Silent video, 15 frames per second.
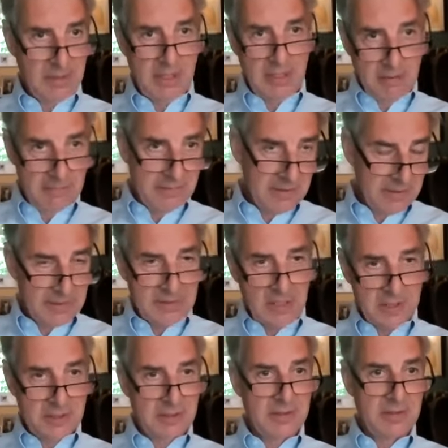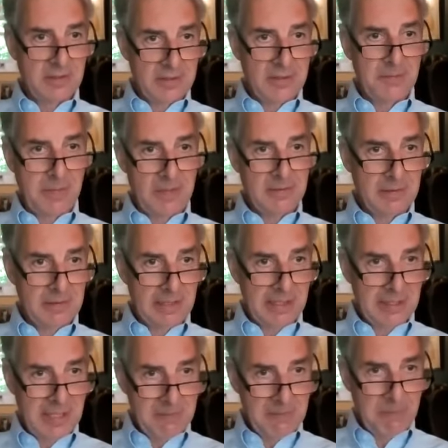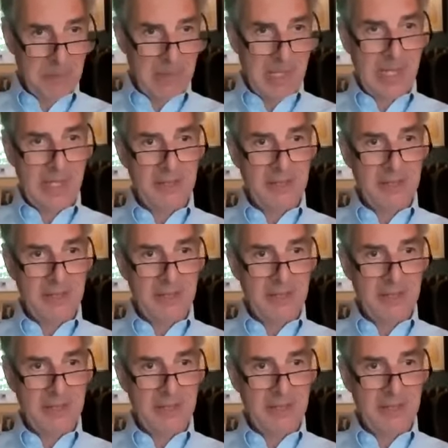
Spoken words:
the discussions are supposedly in play,